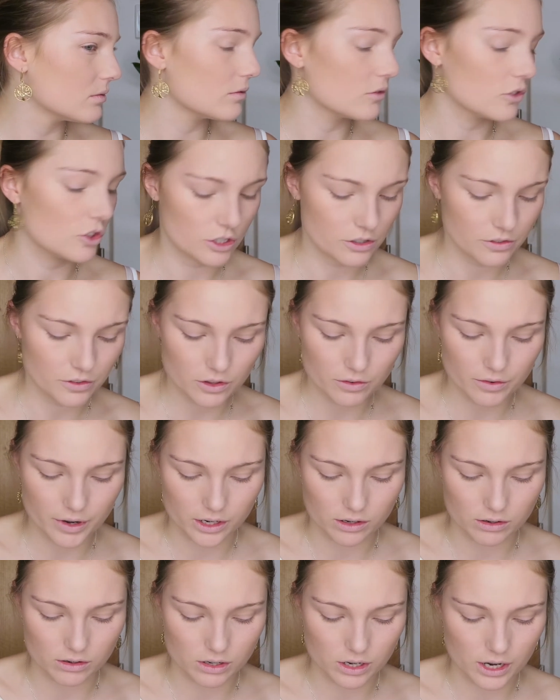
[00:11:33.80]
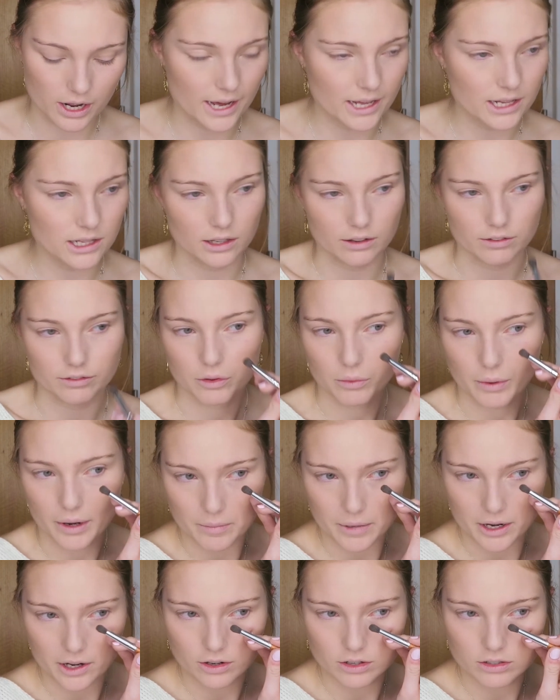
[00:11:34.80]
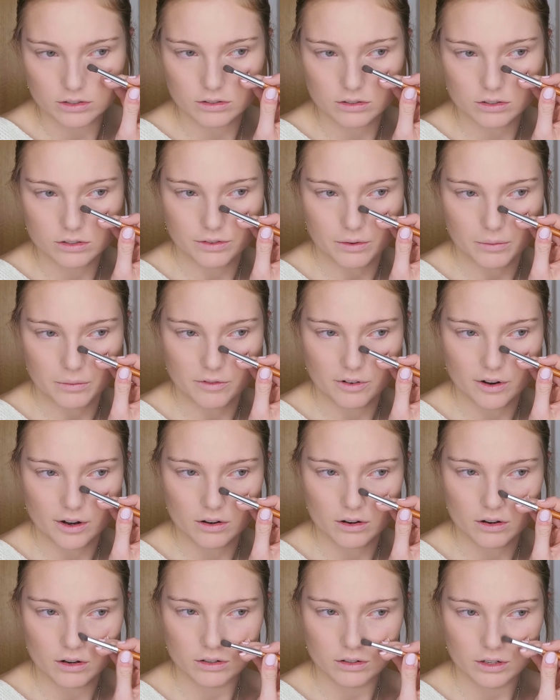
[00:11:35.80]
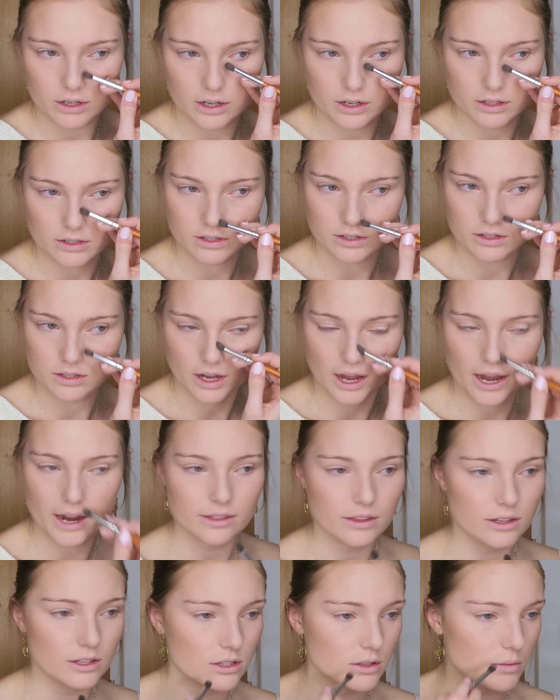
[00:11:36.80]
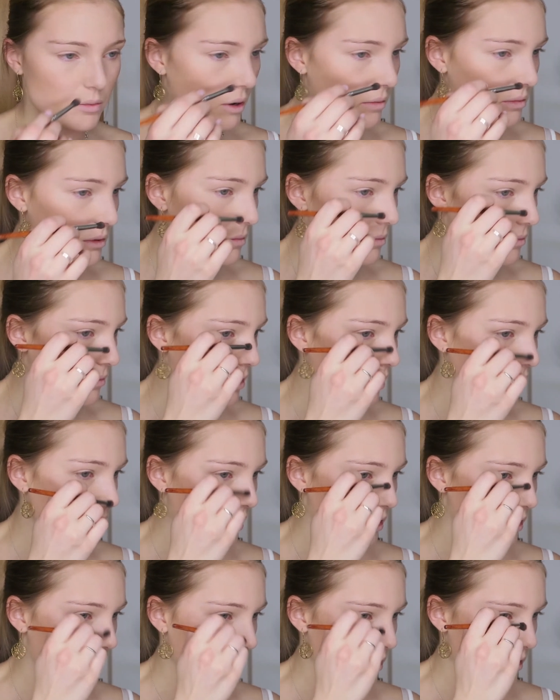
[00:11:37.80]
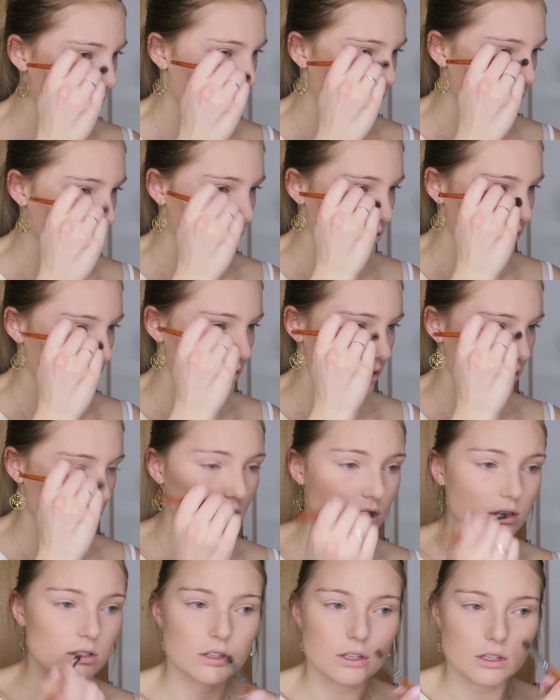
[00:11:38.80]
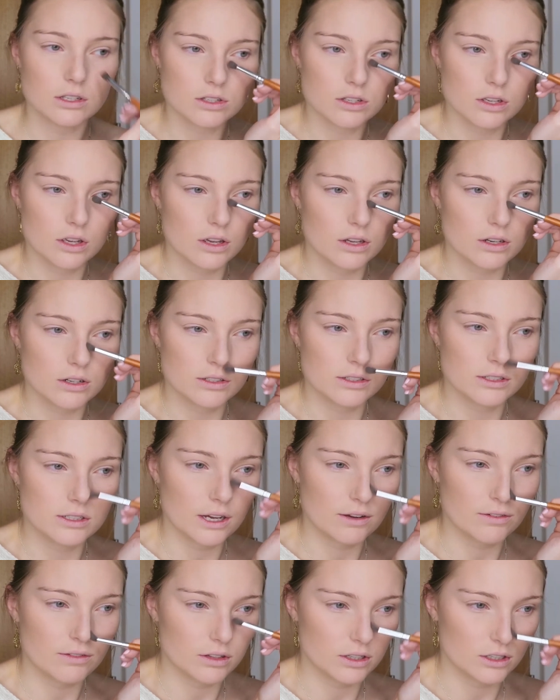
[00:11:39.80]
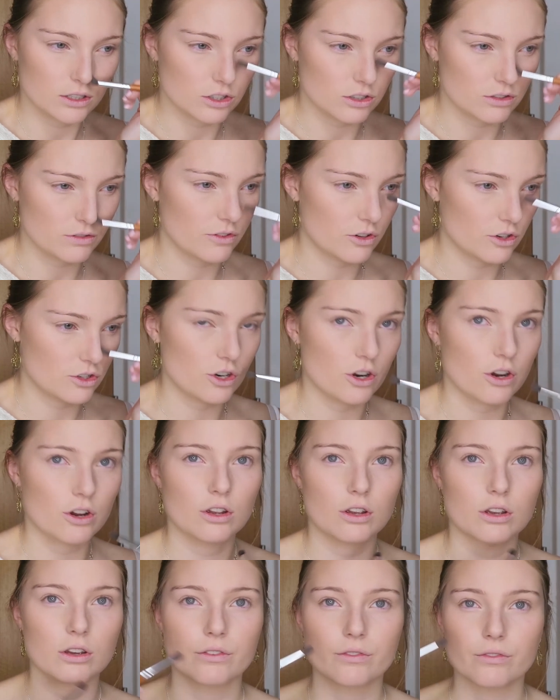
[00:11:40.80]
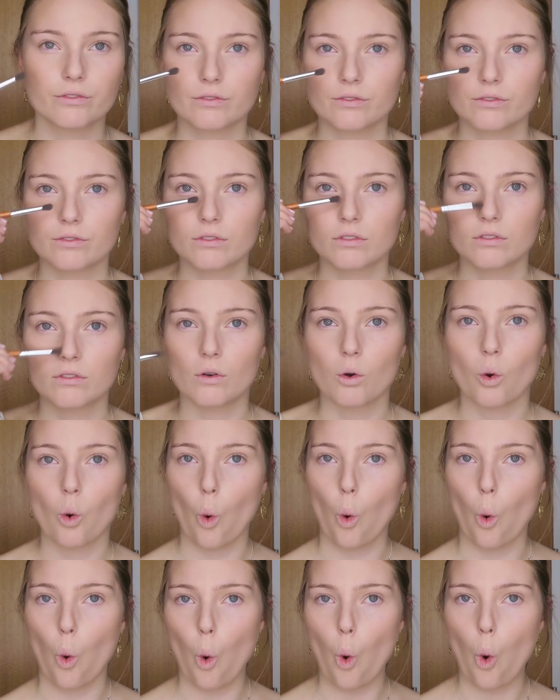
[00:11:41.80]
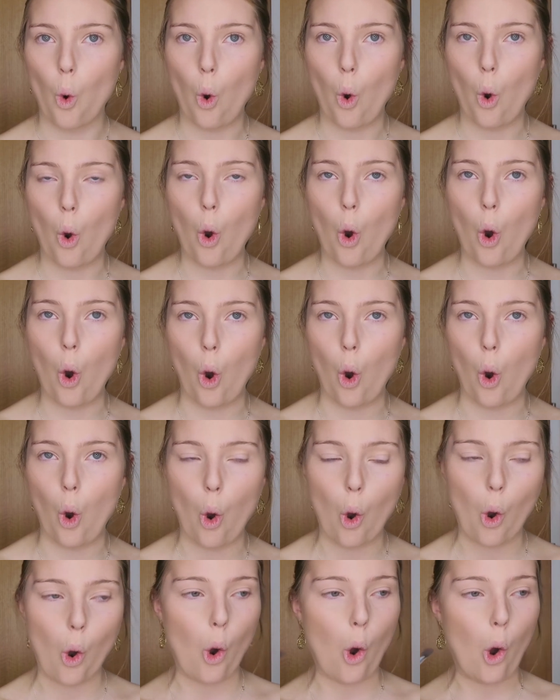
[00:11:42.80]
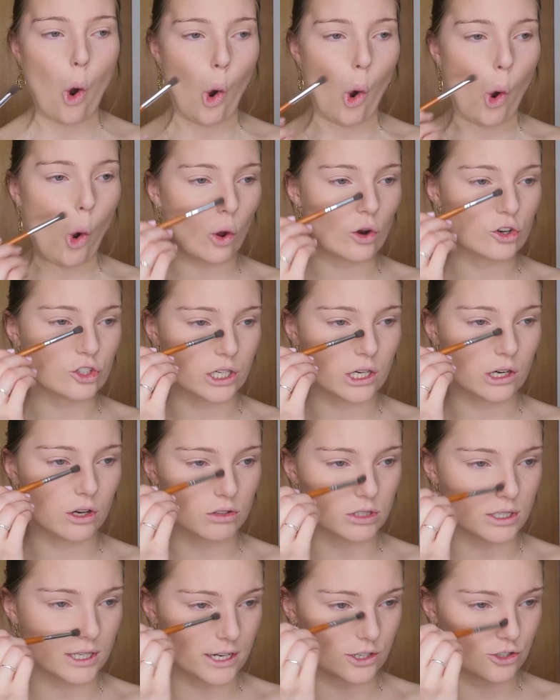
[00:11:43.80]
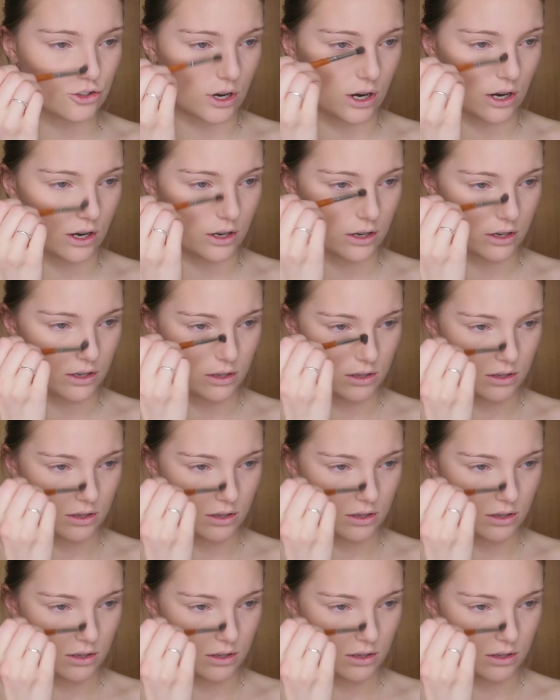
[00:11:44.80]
Just for the record, I love the way my nose looks from the front on. It is the side that's the problem. So this is definitely just for a joke. Ooh, she looks like a trunk.